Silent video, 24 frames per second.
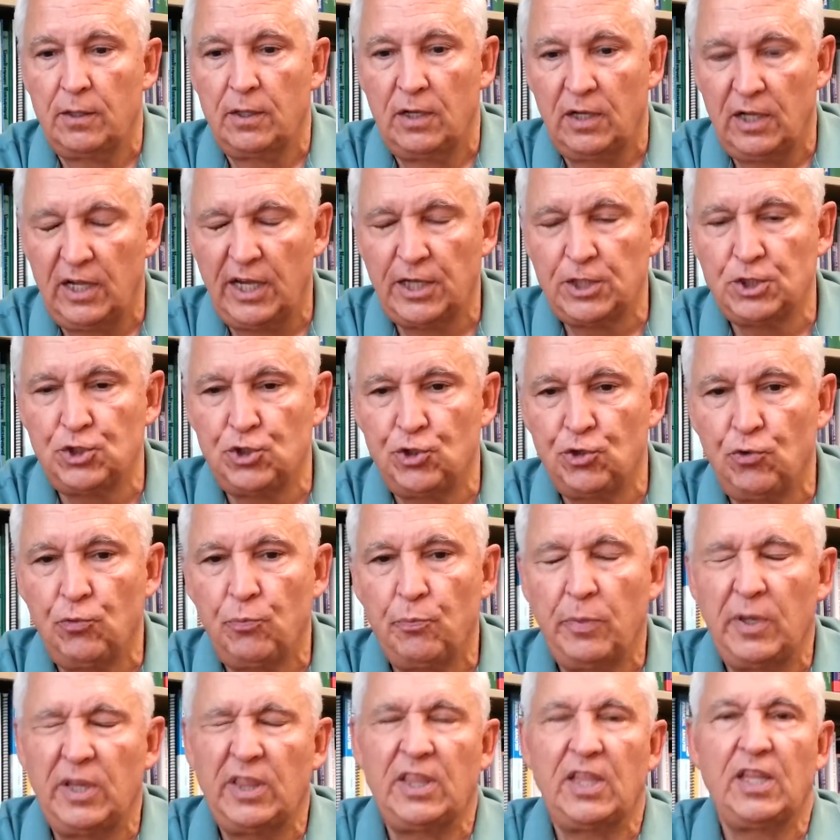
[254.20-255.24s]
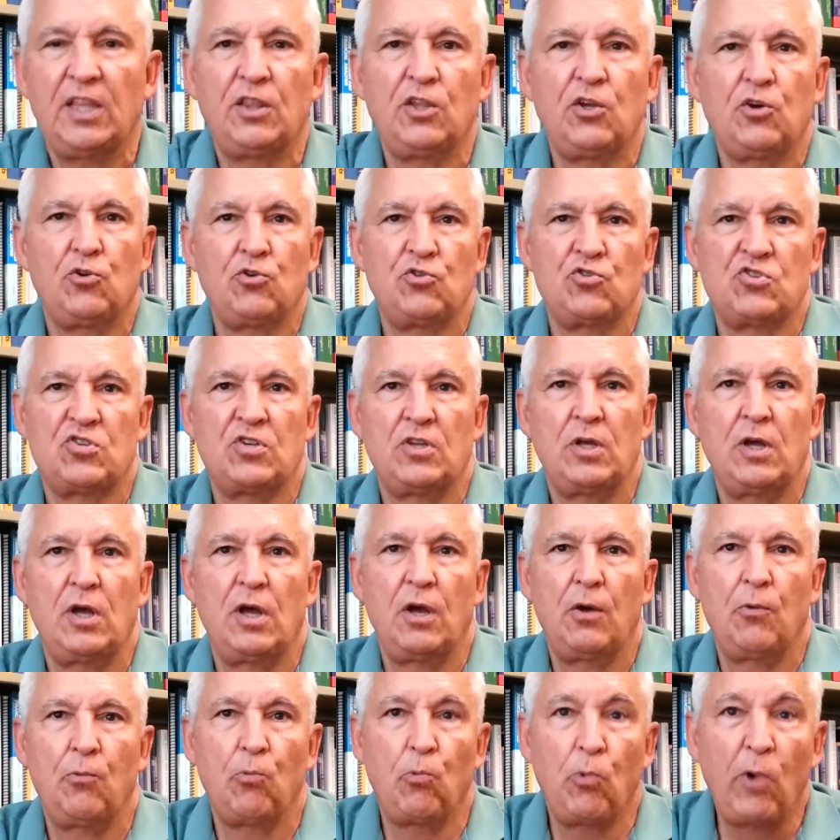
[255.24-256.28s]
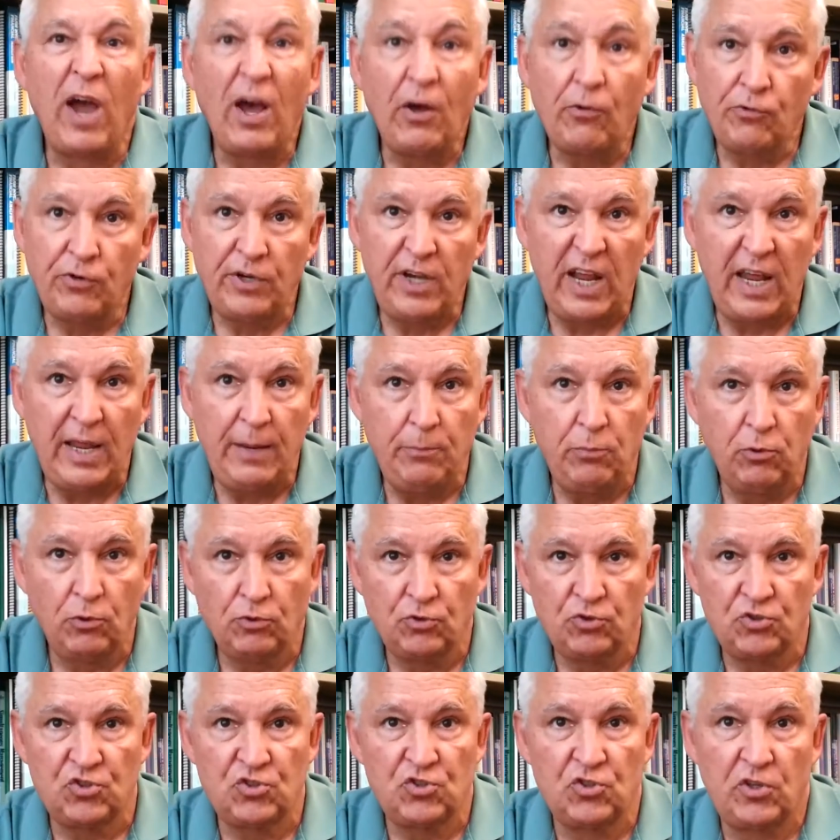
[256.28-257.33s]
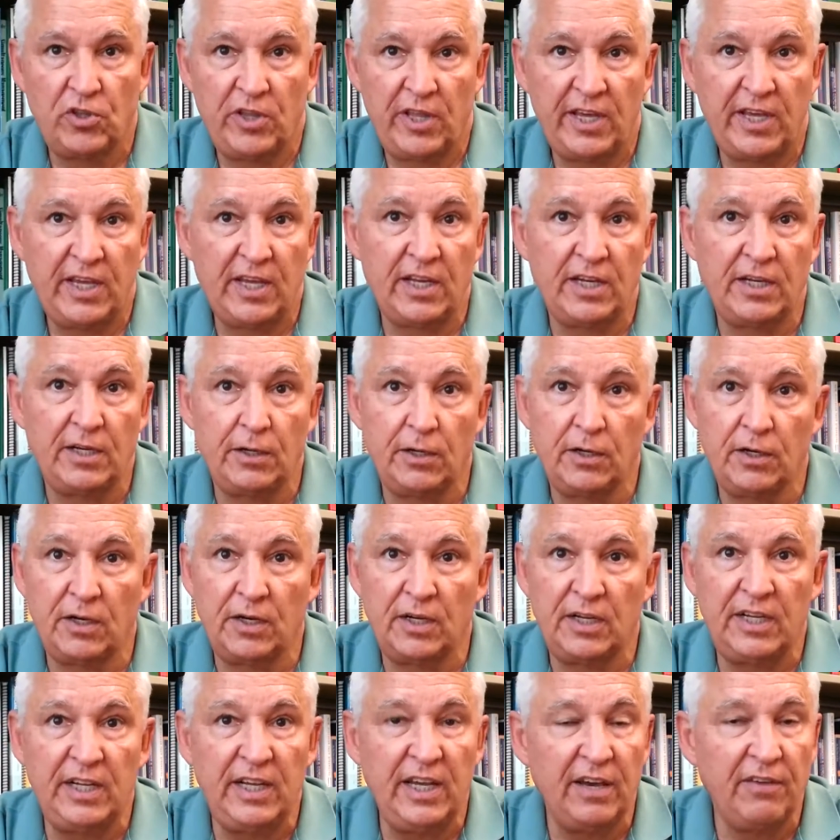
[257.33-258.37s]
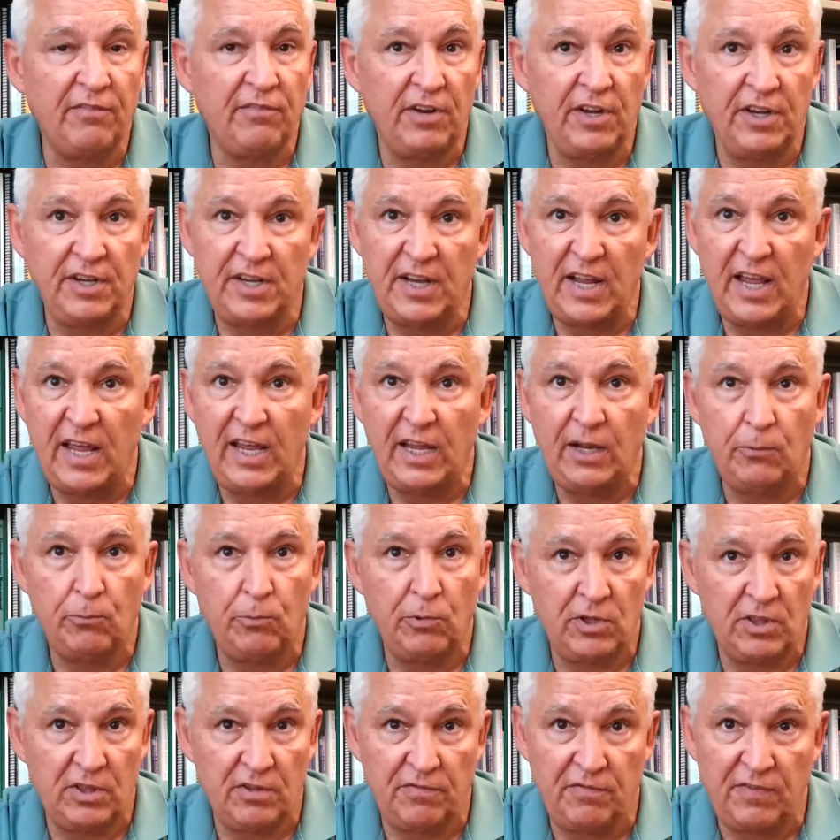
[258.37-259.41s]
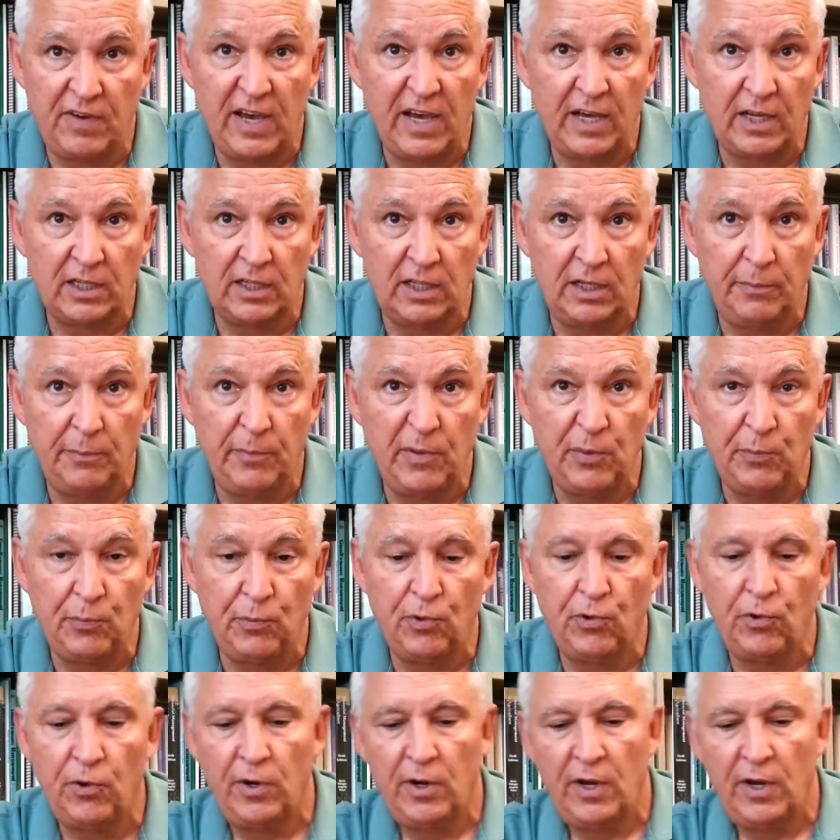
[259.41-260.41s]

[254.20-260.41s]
lecture, but then there's round tables so they can give and take with the faculty member,